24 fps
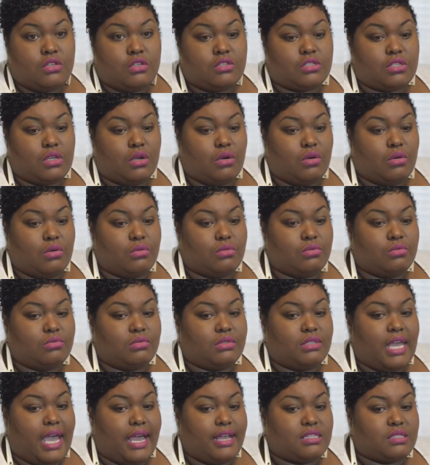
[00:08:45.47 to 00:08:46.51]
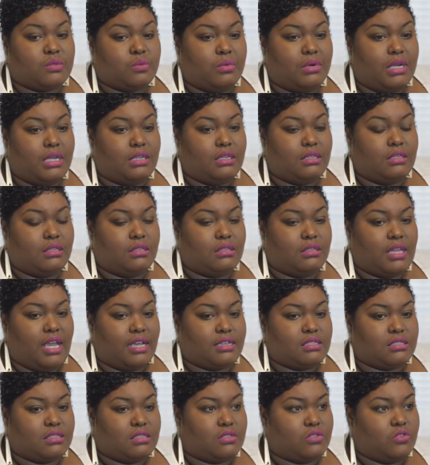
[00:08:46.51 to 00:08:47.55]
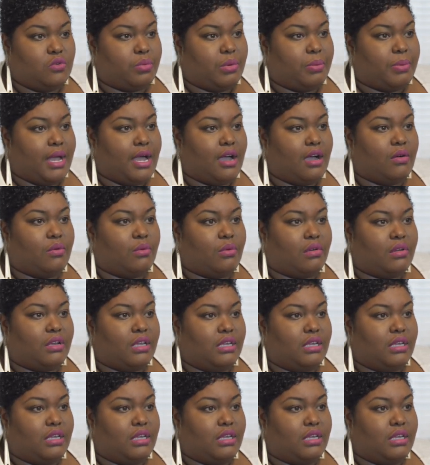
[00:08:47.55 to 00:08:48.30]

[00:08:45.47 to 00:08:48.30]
So that's the superpower.